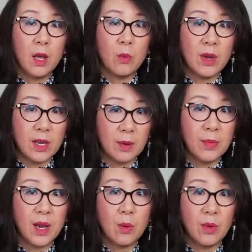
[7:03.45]
when
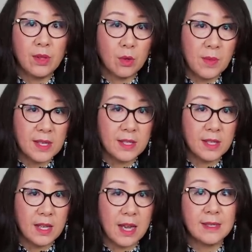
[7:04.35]
compared with
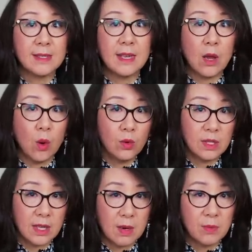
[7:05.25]
domestic and
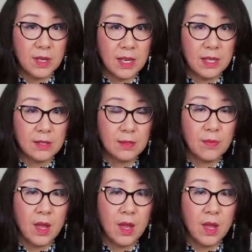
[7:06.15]
state-owned companies.